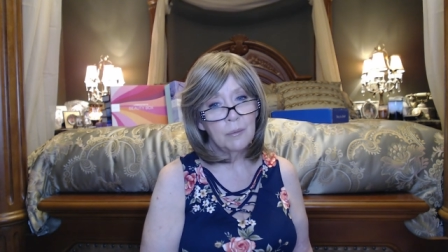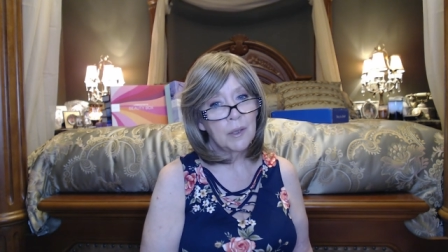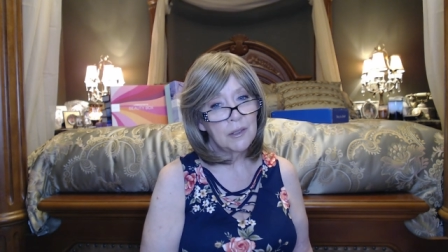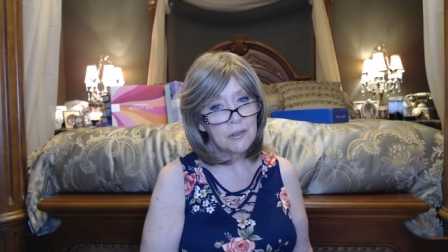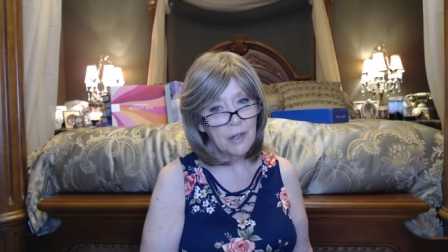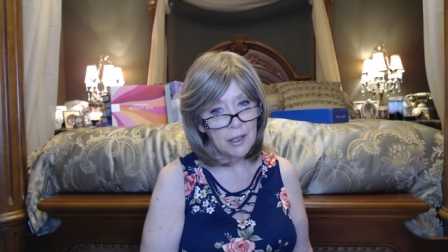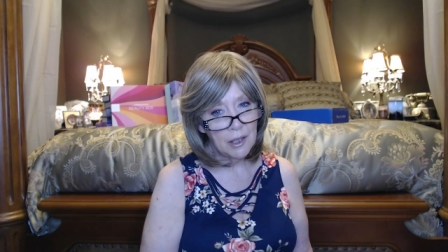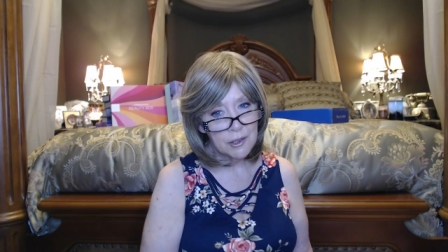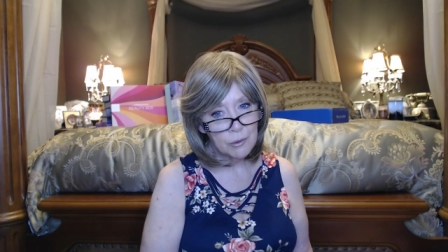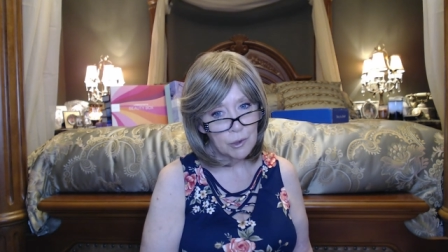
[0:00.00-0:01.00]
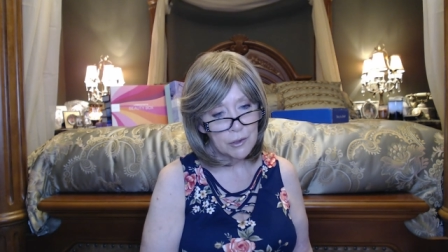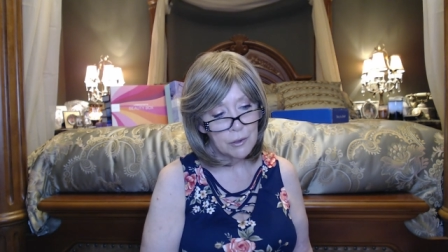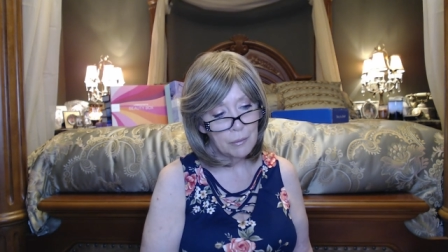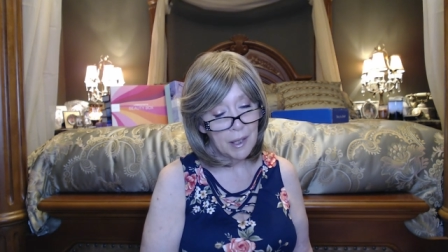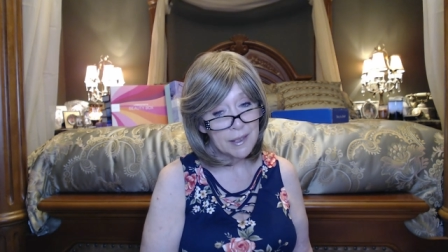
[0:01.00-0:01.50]
I'm going to try not to work
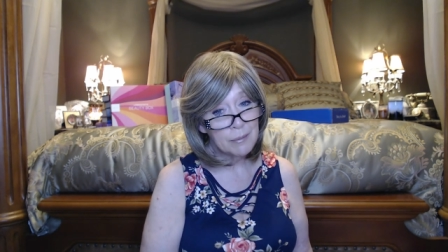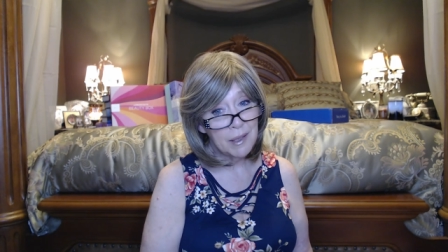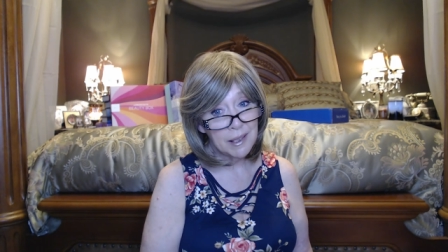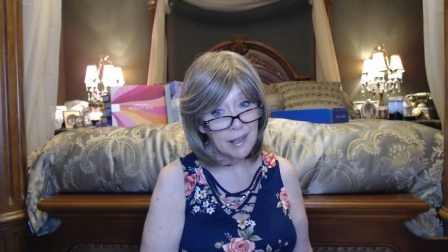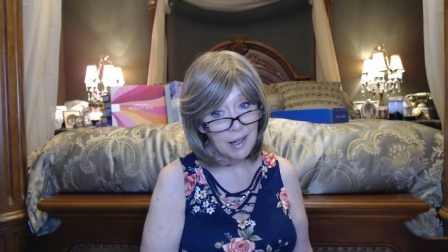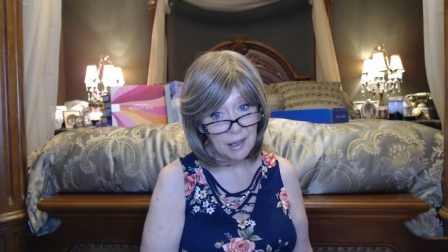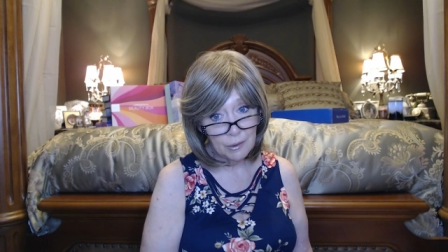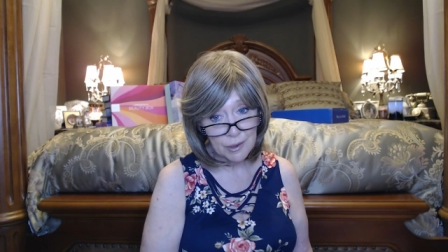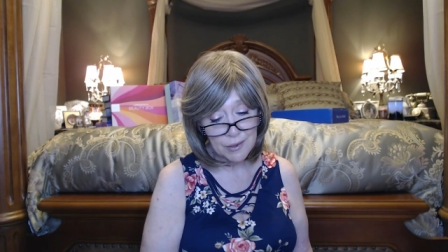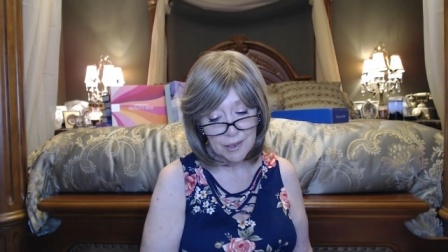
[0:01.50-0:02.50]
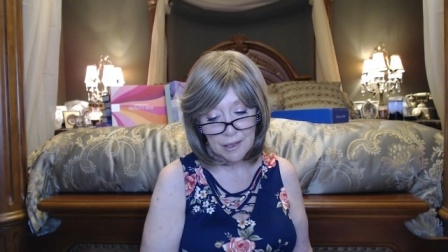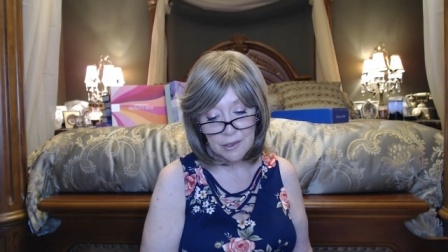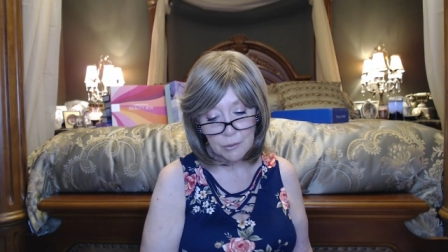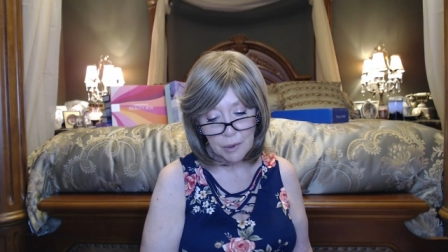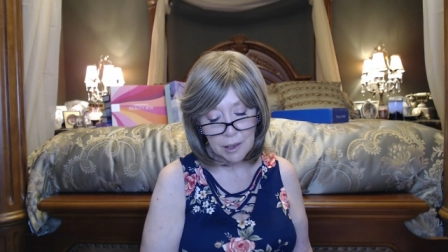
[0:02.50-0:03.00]
some as many hours
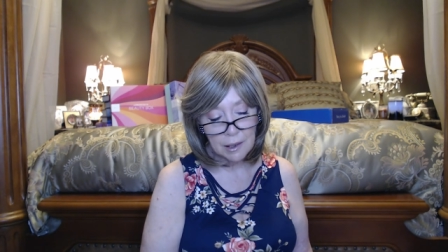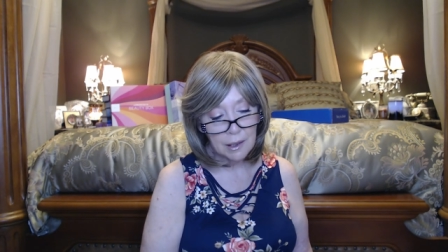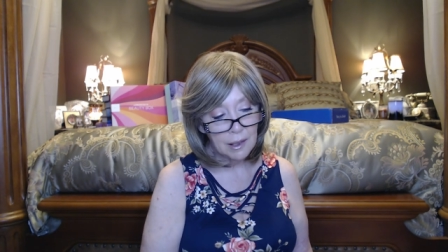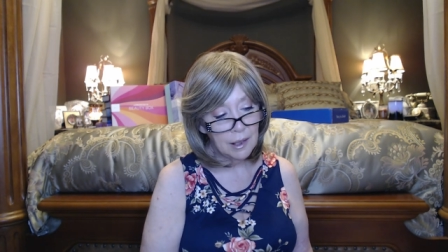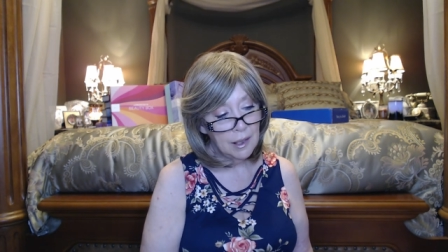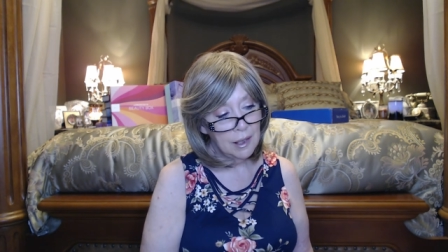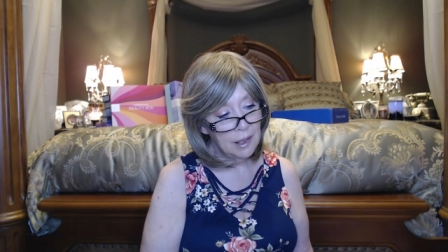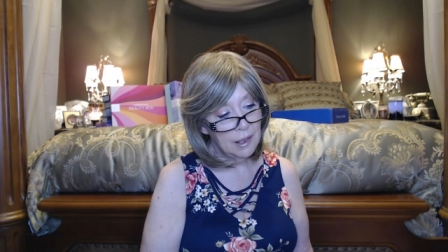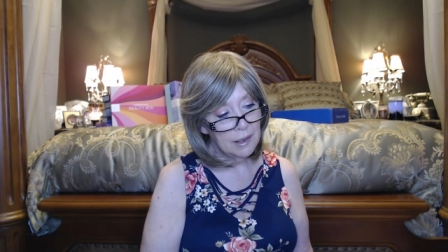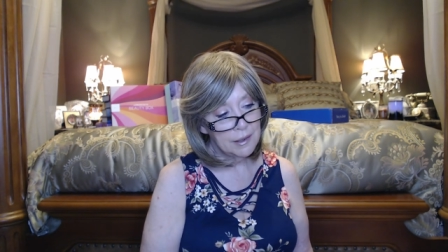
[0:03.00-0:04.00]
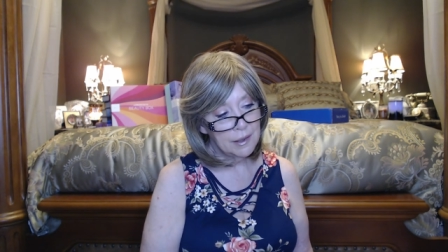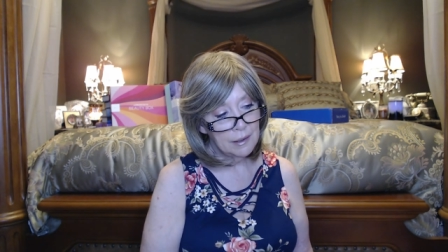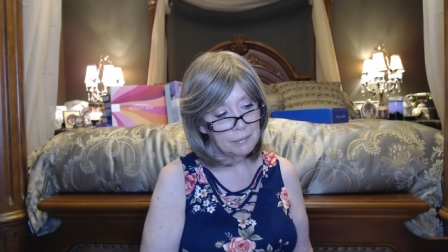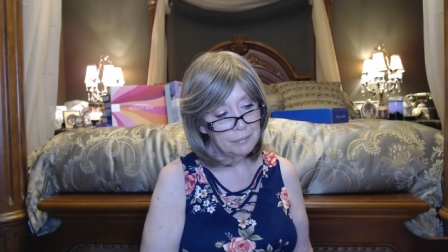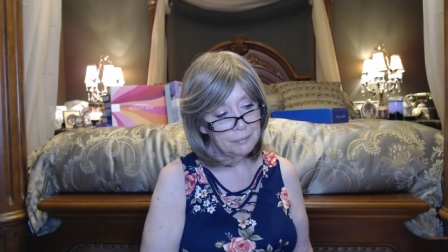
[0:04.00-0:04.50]
next week and um,